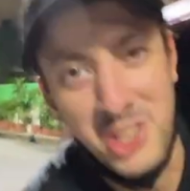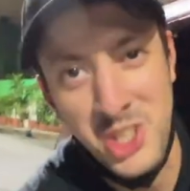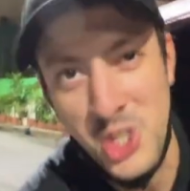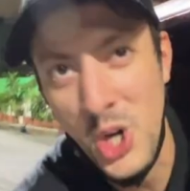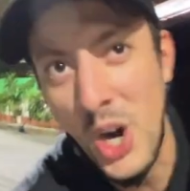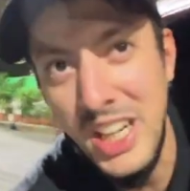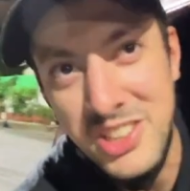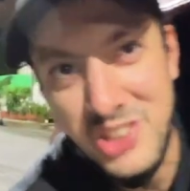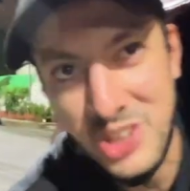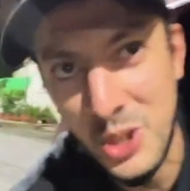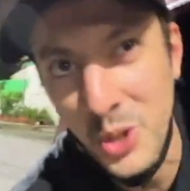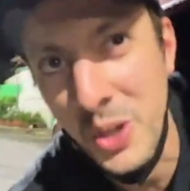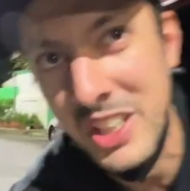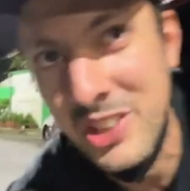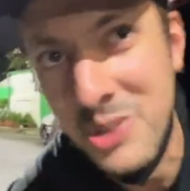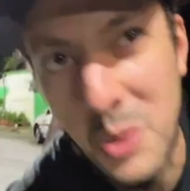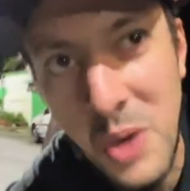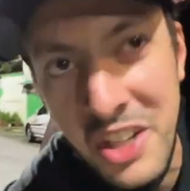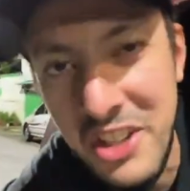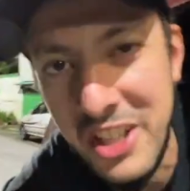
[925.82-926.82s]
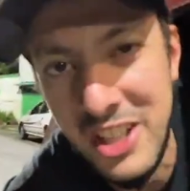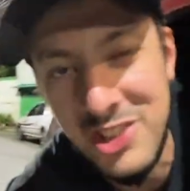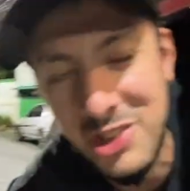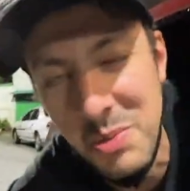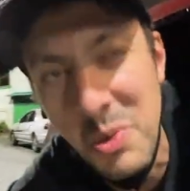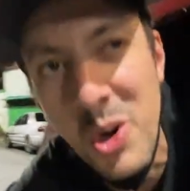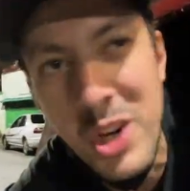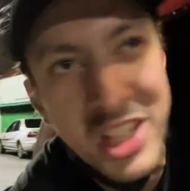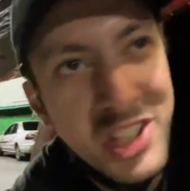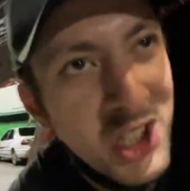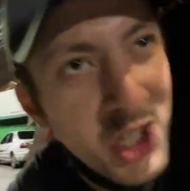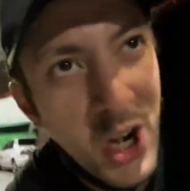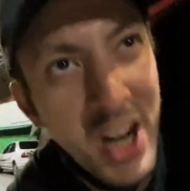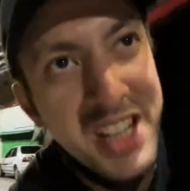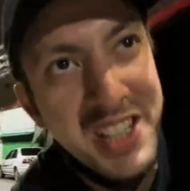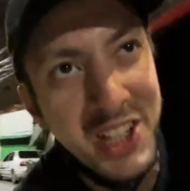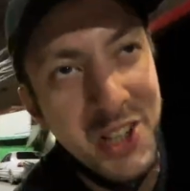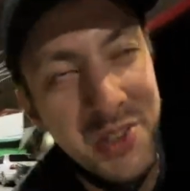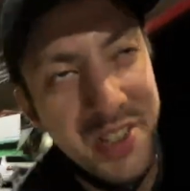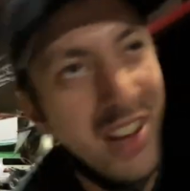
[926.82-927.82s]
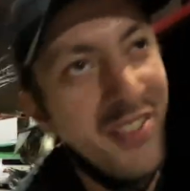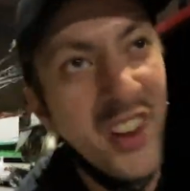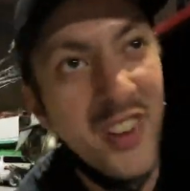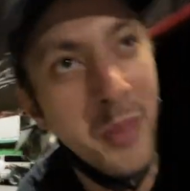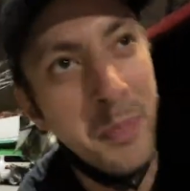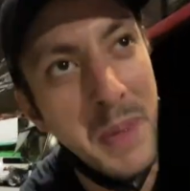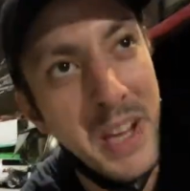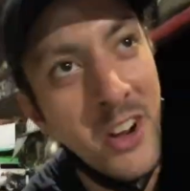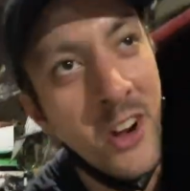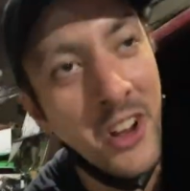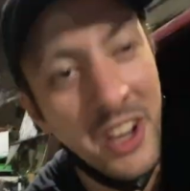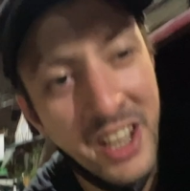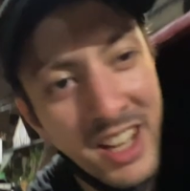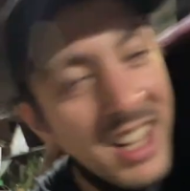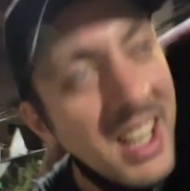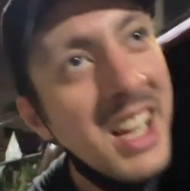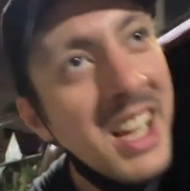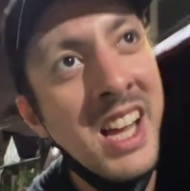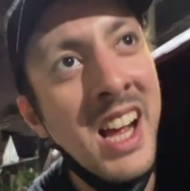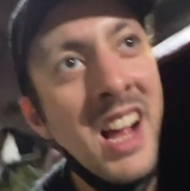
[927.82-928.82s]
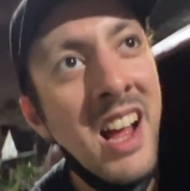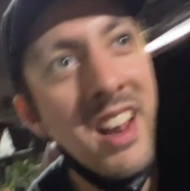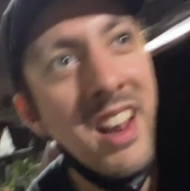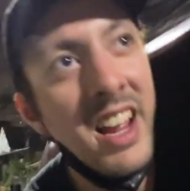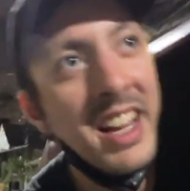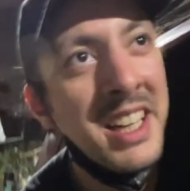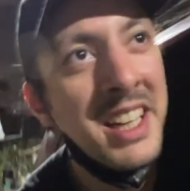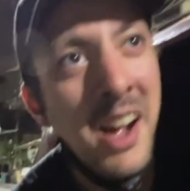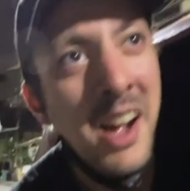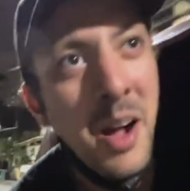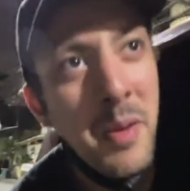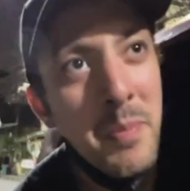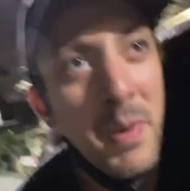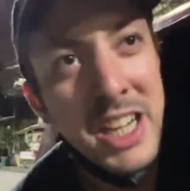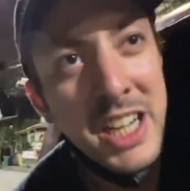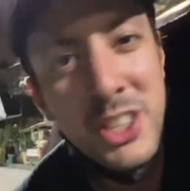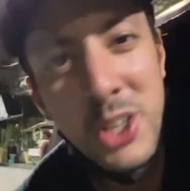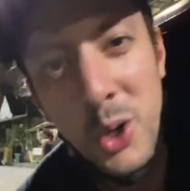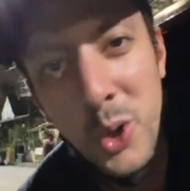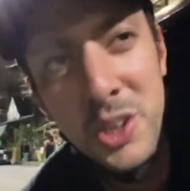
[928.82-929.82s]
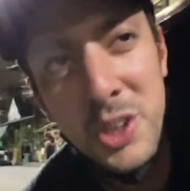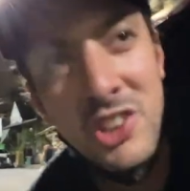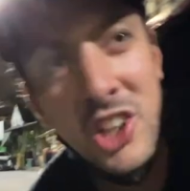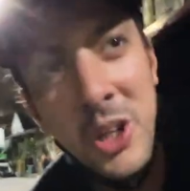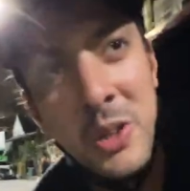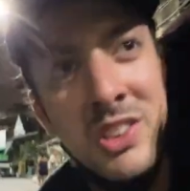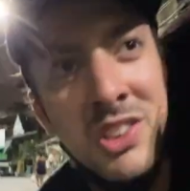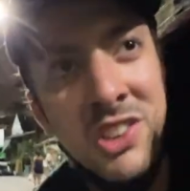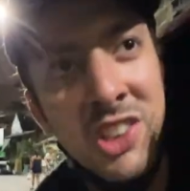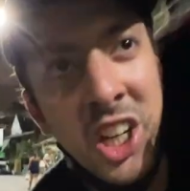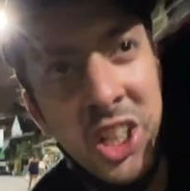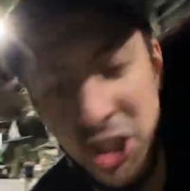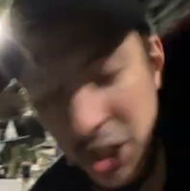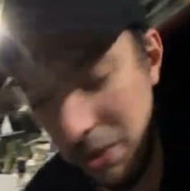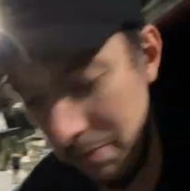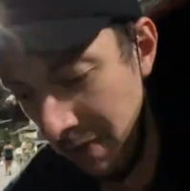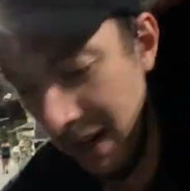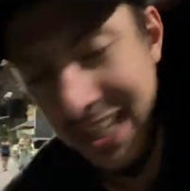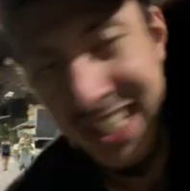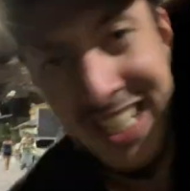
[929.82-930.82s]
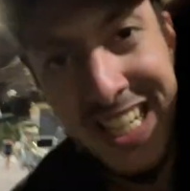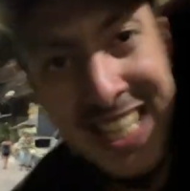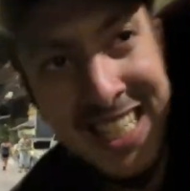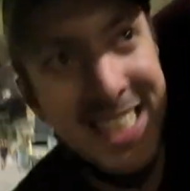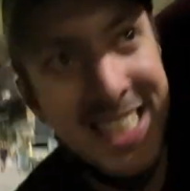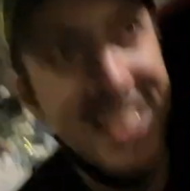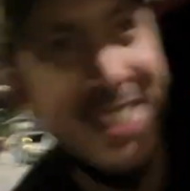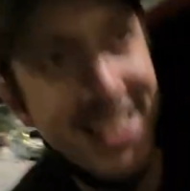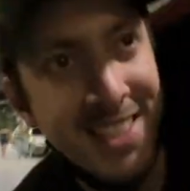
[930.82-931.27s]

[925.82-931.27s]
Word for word: tricycle is one of the smallest tricycles I've ever been on. Like, my torso is touching my knees.